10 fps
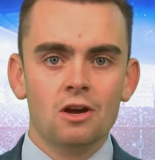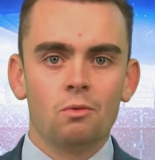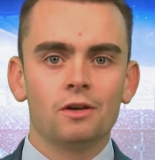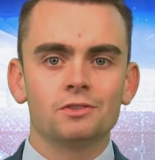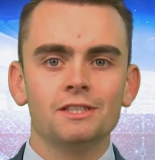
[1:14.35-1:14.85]

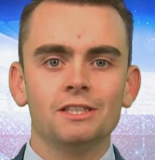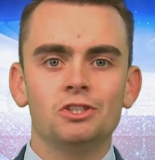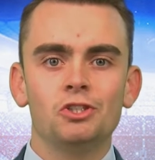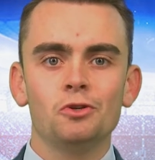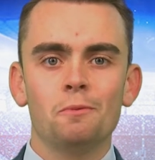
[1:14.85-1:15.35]
whilst the
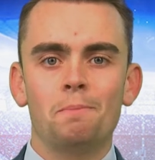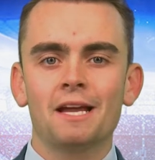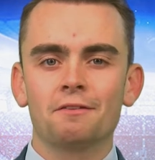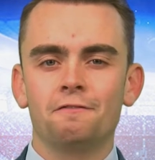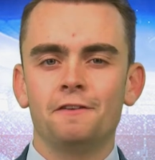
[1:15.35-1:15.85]
two pick
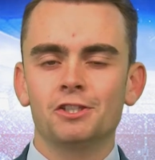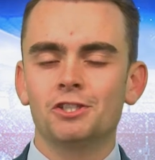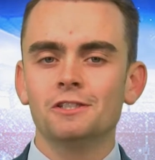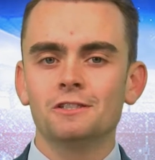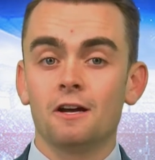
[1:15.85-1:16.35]
of the
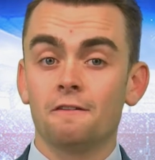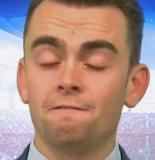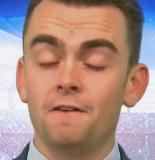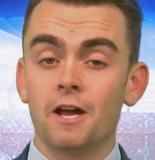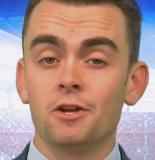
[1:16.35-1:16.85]
fixtures are
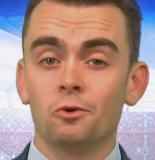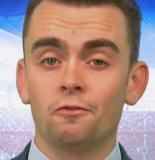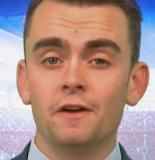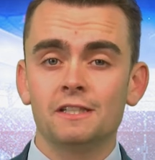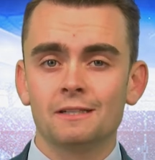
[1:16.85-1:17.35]
Feyenoord
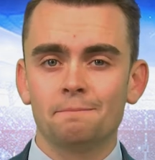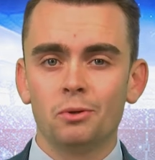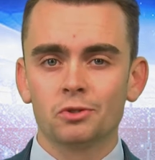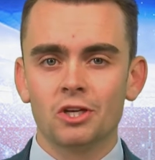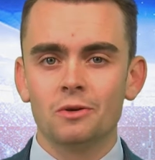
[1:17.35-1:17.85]
facing
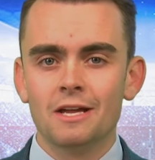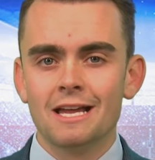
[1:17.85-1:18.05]
Porto